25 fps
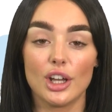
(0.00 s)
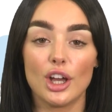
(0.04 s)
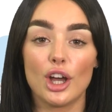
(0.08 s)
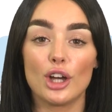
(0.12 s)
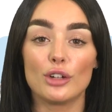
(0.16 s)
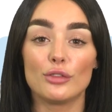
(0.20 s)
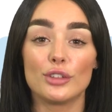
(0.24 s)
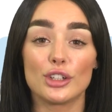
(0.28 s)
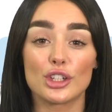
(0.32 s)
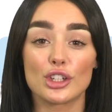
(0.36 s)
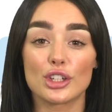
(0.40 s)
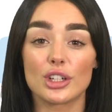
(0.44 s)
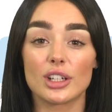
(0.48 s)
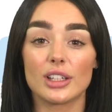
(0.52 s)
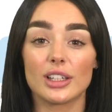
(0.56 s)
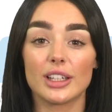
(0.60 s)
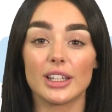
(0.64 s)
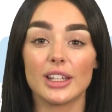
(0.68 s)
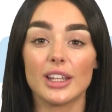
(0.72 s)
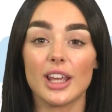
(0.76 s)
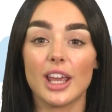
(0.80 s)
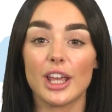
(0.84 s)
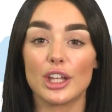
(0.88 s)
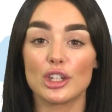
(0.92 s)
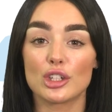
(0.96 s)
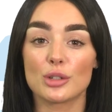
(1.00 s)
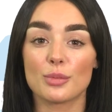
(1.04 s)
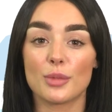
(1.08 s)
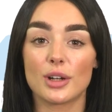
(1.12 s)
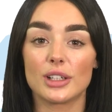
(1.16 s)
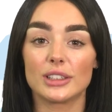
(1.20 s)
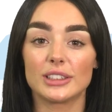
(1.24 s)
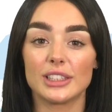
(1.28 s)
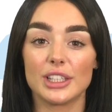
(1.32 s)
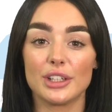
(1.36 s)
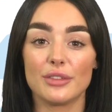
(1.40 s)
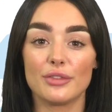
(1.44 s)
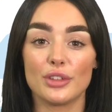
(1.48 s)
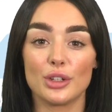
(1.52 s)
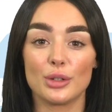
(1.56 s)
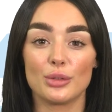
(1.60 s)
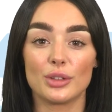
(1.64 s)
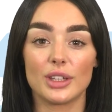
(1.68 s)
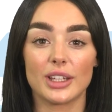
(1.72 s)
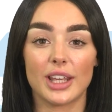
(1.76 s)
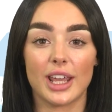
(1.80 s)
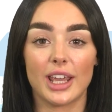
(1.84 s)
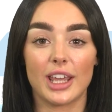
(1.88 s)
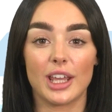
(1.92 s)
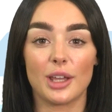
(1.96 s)
Originally, HMRC viewed
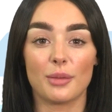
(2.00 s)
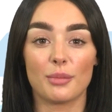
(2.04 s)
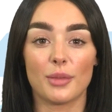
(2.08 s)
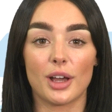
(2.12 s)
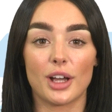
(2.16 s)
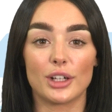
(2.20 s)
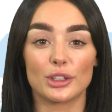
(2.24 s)
the game